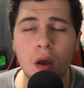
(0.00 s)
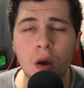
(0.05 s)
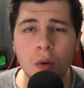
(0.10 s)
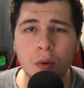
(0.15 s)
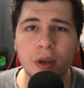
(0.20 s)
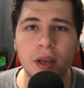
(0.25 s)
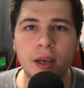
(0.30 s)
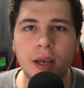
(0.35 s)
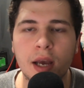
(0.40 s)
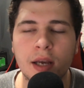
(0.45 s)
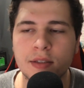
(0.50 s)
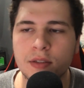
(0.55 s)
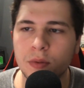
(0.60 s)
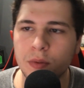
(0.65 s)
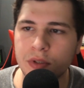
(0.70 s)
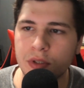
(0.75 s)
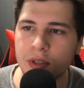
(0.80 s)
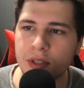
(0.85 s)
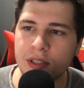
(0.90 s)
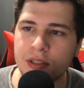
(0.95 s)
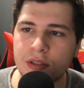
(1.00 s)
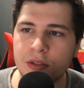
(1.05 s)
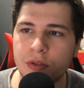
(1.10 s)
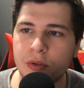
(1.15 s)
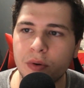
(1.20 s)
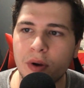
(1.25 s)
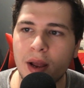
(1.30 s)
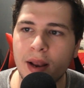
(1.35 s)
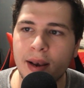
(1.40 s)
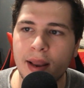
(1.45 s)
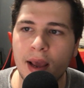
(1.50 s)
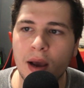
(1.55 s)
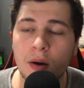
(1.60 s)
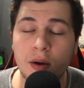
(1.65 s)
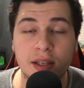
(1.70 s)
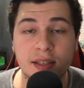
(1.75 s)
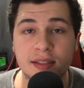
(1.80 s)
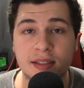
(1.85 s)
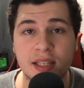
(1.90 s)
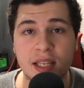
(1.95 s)
Okay guys, so what you're listening to right now
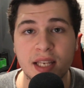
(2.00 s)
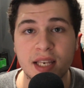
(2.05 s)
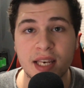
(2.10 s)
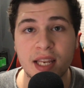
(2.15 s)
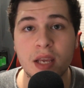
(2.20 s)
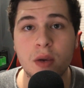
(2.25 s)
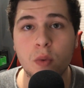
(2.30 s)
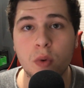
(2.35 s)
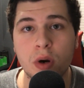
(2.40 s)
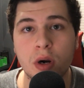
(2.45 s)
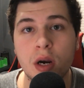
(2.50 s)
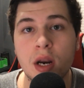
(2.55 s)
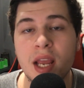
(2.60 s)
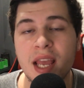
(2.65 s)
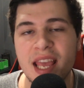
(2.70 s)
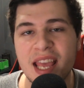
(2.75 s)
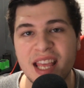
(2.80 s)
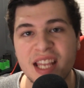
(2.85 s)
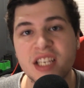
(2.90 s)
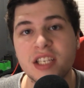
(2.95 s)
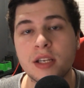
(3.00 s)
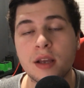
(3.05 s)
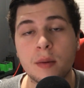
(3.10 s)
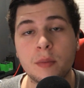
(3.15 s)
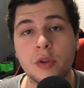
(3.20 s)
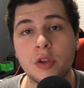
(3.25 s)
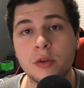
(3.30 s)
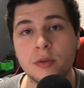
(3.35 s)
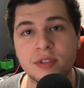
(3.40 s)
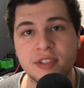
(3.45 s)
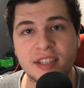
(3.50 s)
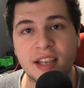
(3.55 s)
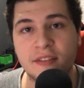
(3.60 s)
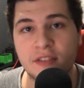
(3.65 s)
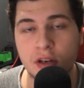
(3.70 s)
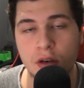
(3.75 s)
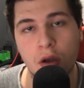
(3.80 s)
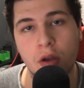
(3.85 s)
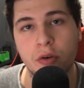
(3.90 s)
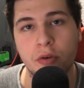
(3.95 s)
is the Neewer
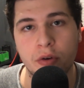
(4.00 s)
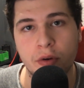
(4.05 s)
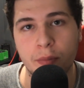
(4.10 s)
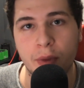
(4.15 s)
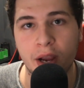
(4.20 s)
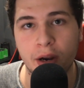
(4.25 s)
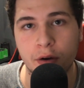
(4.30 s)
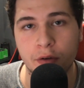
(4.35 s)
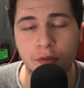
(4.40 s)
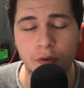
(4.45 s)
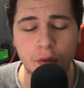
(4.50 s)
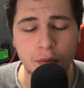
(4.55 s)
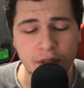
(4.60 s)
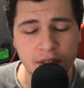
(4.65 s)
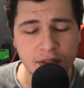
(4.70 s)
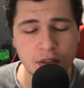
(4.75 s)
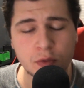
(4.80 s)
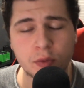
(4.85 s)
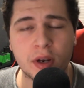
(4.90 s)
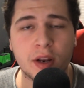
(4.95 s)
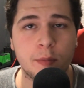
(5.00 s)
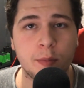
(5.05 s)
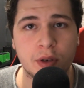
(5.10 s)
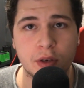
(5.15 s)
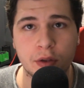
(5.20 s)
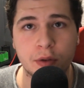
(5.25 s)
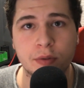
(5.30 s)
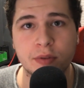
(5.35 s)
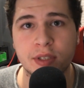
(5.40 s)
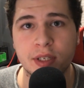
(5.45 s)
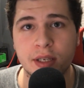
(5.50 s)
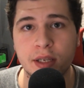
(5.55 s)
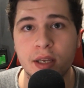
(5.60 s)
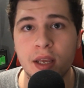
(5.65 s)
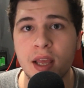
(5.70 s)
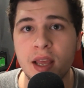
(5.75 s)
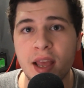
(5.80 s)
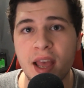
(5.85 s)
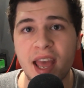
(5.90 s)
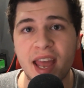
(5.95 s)
NW-700 microphone. This is what I've been using
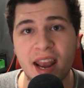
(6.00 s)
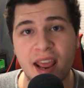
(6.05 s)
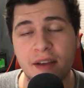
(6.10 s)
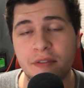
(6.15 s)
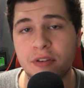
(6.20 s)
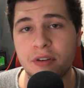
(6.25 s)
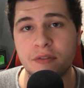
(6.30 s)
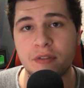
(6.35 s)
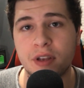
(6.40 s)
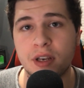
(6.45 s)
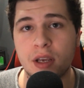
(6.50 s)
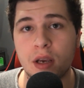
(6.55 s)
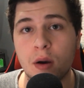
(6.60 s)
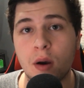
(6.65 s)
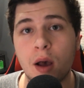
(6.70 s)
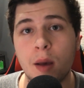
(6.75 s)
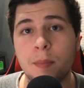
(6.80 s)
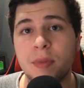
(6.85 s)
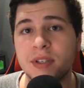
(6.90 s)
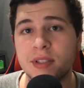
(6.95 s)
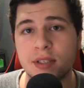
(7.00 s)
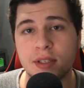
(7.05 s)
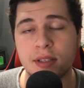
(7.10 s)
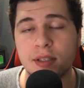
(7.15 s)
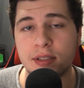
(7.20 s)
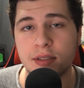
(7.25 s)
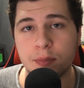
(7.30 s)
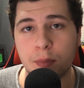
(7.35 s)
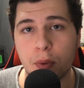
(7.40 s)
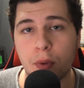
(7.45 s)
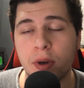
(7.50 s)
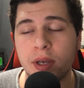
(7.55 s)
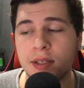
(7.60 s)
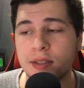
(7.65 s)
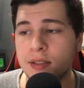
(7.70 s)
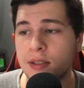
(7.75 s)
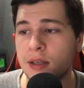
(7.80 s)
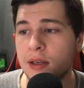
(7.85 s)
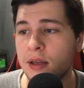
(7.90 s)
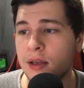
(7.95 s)
in every video up until this
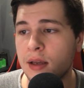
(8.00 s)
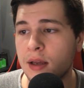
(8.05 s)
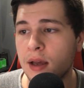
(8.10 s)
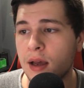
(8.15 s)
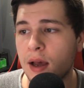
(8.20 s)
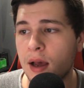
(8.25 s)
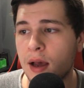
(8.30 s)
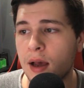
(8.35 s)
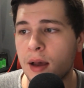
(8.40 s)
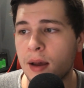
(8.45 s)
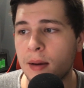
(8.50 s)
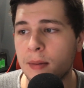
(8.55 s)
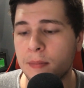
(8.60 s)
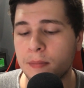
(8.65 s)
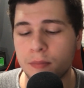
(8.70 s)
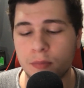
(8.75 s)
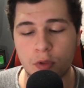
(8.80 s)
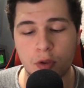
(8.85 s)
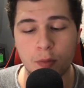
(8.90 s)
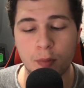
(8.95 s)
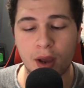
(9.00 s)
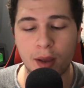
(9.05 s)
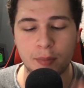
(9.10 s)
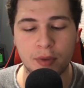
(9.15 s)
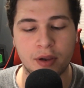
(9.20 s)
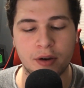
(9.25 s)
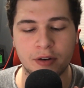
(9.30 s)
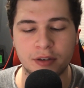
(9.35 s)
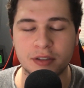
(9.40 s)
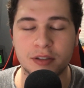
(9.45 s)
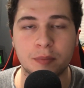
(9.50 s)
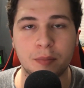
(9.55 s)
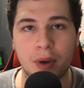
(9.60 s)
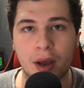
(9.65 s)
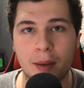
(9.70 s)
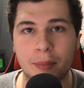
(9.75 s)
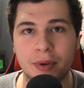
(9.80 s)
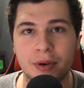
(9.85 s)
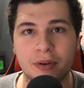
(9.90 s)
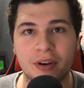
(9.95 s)
point. You might be hearing some
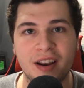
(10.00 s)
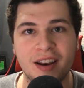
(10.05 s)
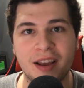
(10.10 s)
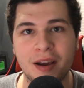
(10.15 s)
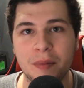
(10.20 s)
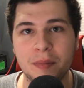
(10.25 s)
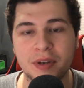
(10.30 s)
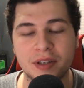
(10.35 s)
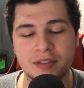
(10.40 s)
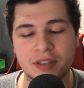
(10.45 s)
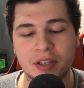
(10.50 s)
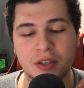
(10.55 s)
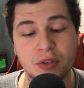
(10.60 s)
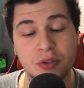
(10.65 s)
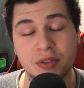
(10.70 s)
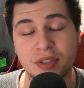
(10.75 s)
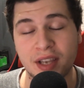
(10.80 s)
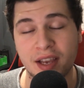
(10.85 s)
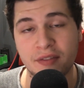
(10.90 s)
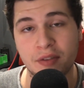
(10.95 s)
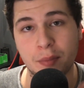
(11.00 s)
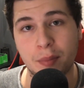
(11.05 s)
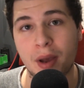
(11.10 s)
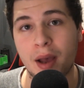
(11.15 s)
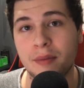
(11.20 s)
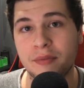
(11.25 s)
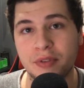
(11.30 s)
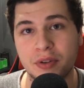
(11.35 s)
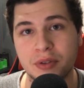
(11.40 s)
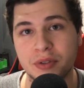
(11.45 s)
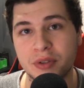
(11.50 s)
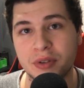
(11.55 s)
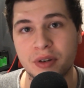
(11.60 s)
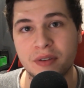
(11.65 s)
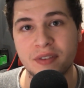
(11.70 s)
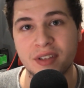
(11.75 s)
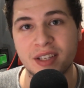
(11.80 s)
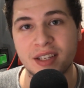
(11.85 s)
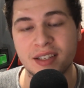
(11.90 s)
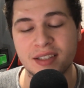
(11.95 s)
popping right now because I usually have a pop filter
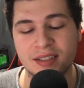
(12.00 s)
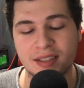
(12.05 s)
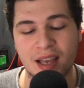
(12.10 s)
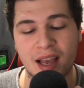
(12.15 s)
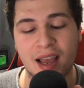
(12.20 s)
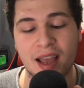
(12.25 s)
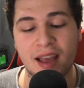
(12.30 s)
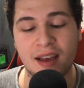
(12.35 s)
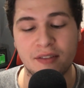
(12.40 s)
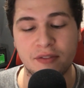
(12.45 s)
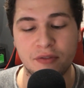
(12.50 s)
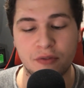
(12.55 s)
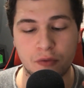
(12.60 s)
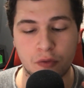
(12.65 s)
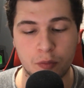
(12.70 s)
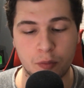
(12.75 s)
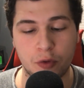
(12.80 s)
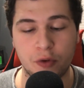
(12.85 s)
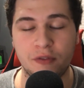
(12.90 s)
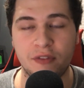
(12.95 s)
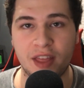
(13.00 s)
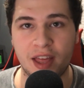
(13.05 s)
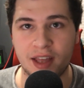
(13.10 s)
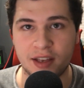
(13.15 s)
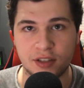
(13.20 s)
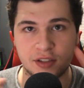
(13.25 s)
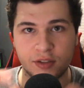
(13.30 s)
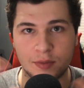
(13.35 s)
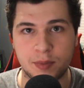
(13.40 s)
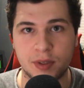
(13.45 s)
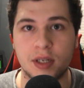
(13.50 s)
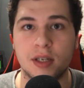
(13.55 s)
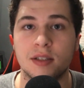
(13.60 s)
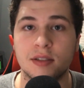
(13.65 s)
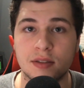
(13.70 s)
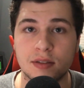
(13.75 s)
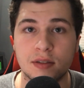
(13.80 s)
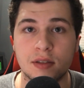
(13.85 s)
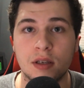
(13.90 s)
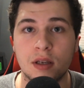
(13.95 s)
over this. I have removed that just
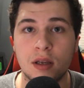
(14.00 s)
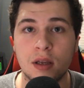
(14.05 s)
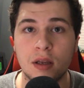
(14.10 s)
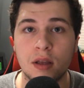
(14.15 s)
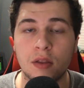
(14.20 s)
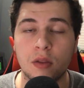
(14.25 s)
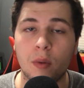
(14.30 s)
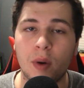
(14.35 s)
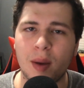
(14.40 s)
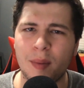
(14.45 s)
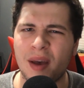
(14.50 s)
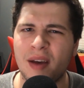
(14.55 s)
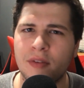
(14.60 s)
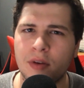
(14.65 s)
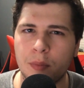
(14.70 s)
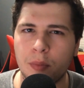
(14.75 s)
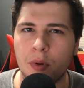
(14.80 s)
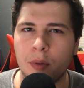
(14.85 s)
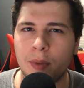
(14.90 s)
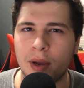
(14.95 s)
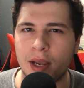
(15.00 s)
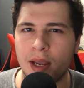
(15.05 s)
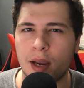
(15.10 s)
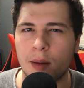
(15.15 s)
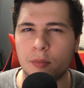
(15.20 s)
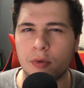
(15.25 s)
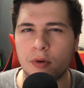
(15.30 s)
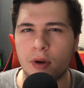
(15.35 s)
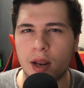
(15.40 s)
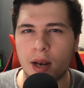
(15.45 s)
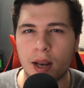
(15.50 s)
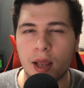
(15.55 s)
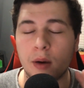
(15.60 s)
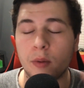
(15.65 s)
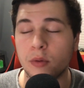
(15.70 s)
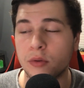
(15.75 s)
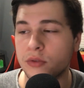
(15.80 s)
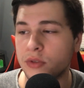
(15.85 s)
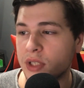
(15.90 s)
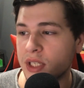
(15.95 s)
because the way I'm having to point my camera right
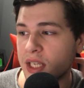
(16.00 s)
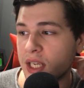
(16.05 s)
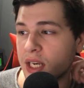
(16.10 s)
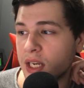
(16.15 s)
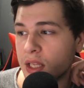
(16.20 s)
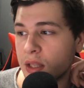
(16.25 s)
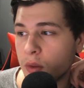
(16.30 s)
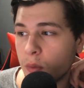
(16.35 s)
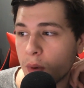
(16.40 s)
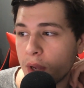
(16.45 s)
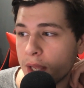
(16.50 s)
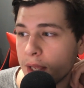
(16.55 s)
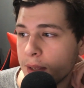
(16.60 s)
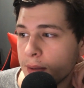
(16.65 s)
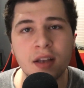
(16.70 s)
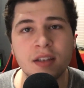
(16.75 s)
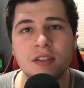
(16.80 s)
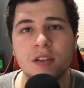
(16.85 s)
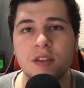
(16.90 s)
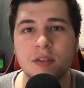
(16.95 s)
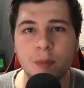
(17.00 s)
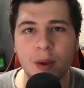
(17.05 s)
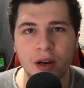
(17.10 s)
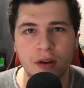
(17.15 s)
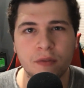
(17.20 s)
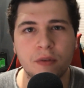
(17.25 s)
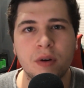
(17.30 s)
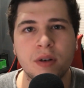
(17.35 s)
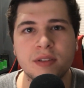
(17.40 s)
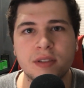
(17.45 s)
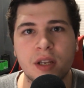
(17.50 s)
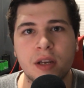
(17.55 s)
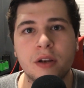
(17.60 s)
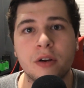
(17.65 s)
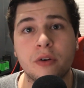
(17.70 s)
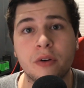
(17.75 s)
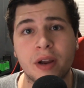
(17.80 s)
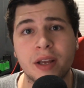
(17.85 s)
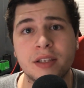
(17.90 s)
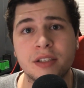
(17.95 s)
now was really getting in the way. So this microphone has done a
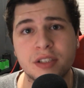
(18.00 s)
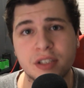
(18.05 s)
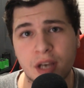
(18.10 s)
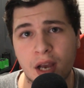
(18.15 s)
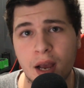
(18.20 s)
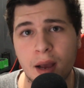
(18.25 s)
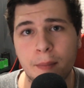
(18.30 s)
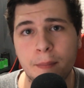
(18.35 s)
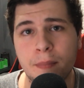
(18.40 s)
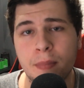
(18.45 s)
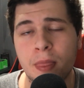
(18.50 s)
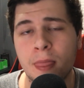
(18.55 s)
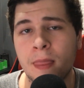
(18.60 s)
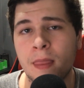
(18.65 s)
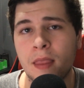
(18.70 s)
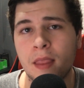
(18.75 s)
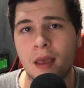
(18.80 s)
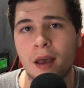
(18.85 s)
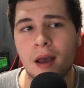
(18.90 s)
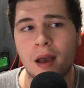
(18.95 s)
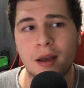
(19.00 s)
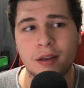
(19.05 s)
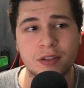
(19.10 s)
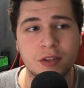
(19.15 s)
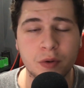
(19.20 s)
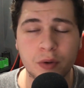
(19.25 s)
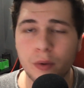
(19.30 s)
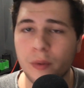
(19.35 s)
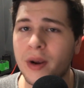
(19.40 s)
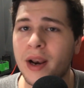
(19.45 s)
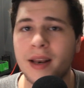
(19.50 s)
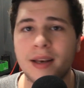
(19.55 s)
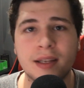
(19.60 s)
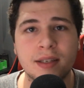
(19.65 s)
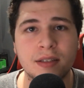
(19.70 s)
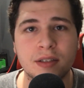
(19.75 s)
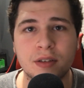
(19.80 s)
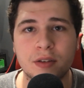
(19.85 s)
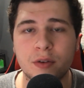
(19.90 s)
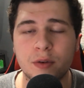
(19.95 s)
great job. doing what I
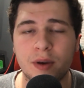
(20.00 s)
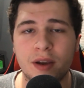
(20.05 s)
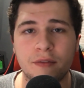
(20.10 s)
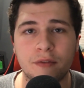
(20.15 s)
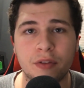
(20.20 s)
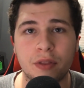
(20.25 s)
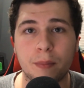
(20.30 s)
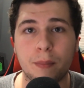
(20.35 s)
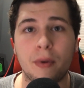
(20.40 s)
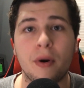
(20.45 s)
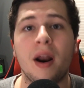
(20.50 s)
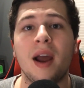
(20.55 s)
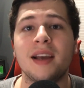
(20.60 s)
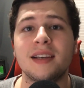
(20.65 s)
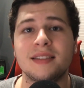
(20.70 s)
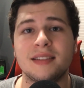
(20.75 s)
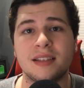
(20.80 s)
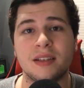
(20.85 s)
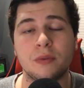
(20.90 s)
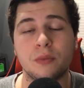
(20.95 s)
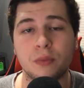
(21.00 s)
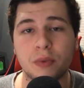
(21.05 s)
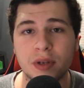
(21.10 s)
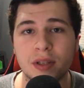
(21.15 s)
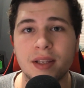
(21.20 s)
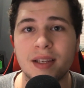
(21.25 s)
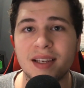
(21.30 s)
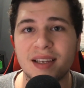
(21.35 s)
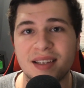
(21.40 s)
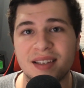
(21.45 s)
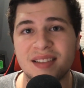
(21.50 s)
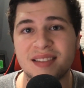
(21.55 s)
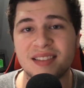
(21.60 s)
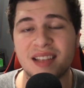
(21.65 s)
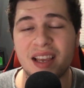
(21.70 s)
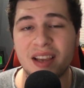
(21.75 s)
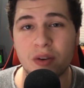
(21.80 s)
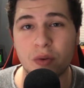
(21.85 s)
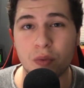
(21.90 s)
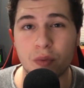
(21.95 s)
need to do, and for the price, it really is
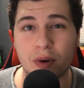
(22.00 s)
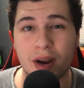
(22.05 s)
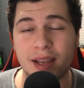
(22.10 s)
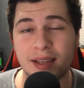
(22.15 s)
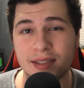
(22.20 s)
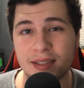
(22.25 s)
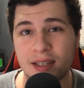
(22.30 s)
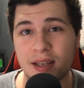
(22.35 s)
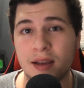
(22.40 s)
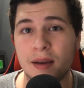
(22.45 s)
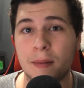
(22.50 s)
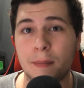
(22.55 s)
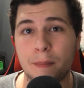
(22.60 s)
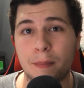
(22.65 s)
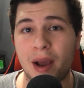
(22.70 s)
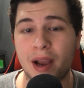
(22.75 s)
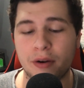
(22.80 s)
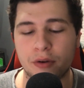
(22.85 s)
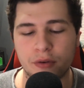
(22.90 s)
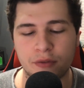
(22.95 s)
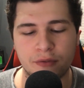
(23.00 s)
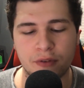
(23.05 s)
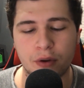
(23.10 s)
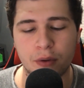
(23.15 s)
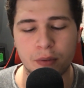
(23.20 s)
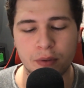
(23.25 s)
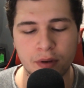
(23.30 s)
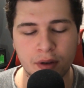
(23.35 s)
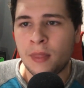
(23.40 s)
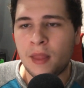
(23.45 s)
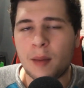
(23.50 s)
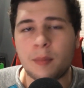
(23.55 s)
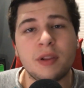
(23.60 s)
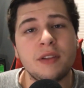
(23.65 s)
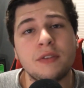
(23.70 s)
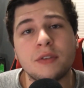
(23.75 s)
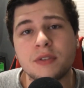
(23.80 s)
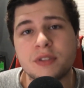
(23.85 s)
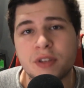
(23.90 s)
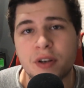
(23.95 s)
a great microphone. I believe it was